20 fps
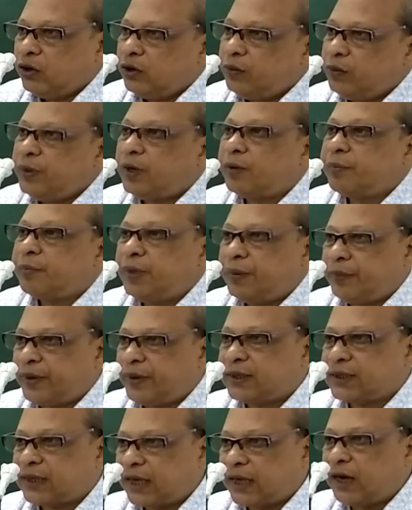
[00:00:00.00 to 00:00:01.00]
will be of
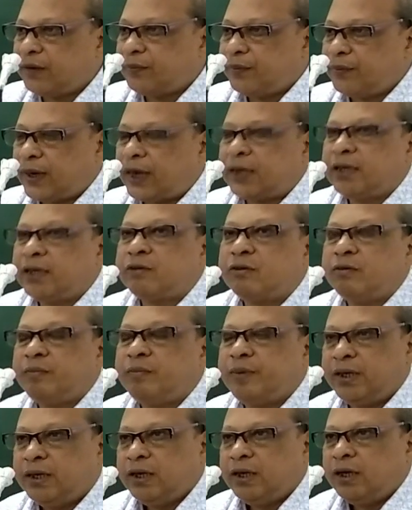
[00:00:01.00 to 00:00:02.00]
immense help, and it will
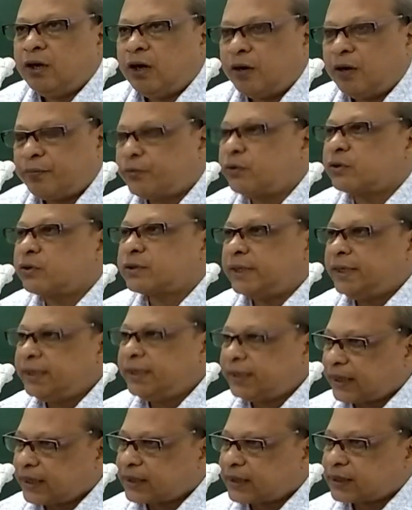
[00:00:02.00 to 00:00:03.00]
be of course
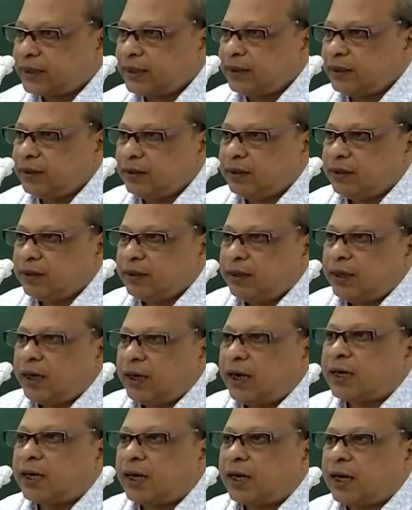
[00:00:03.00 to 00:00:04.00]
interesting,
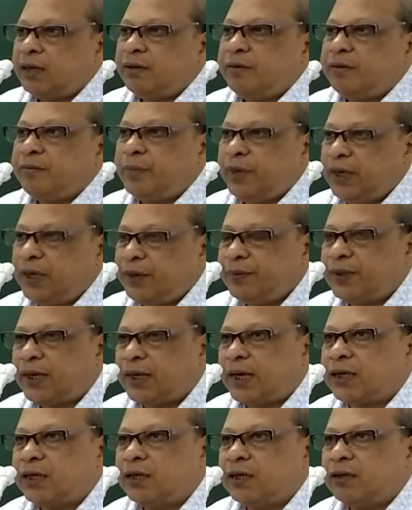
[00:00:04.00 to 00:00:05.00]
and I believe
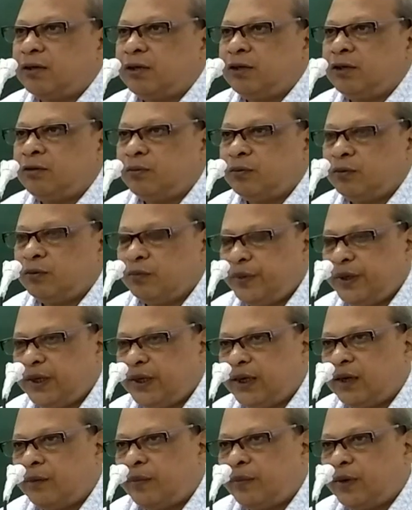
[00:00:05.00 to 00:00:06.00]
that you would
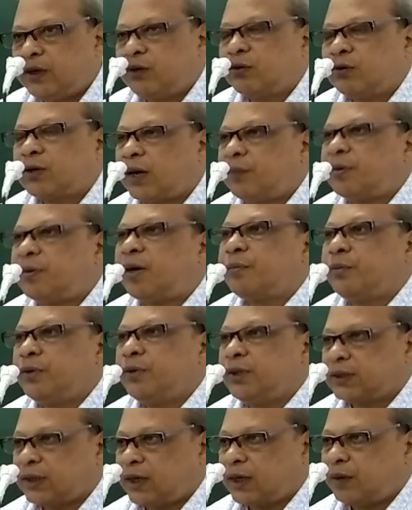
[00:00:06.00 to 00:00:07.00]
be able to come up
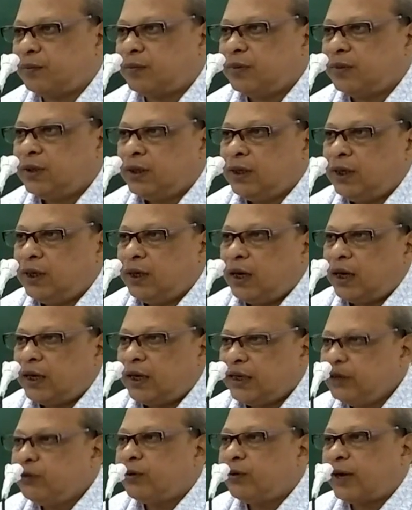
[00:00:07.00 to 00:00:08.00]
with some
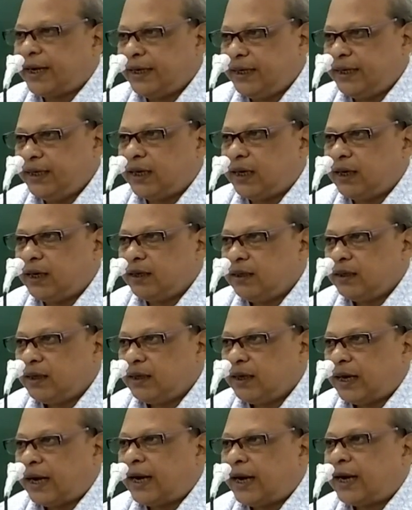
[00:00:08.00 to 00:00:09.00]
new
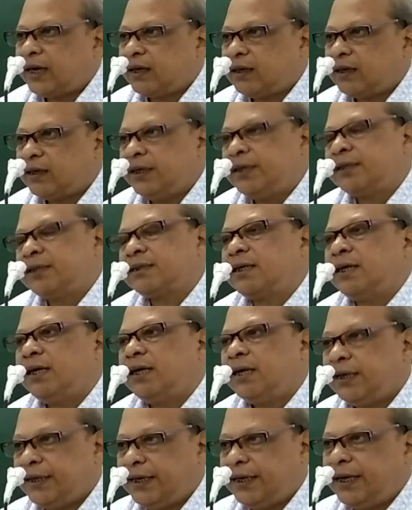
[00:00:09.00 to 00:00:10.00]
idea, and it's
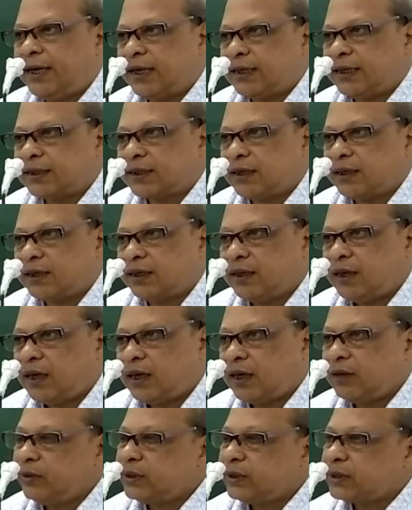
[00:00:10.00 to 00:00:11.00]
very relevant.
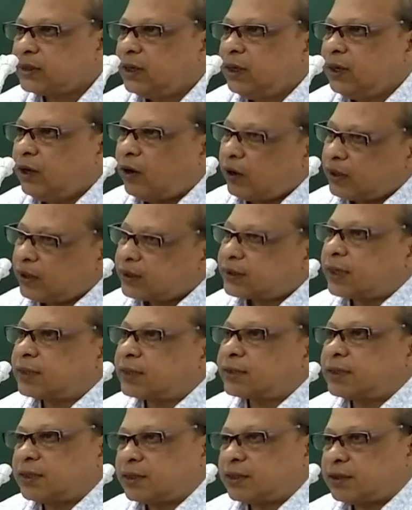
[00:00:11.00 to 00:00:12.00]
I wish all
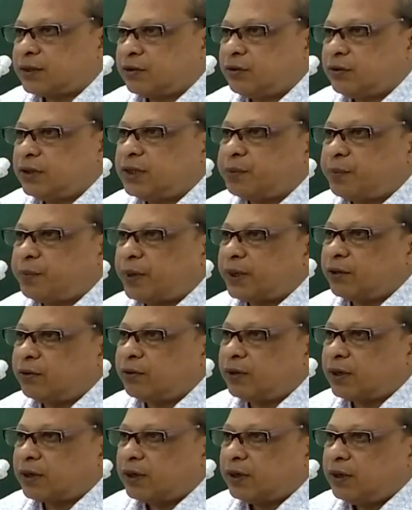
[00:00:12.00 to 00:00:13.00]
success to this
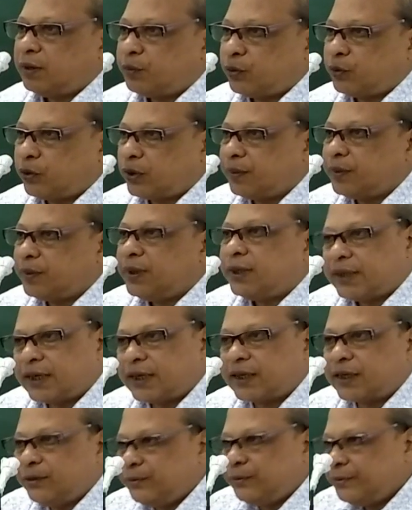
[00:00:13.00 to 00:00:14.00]
particular program.
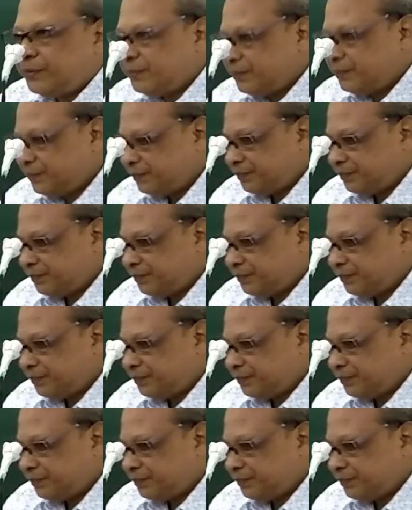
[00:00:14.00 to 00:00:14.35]
Thank you.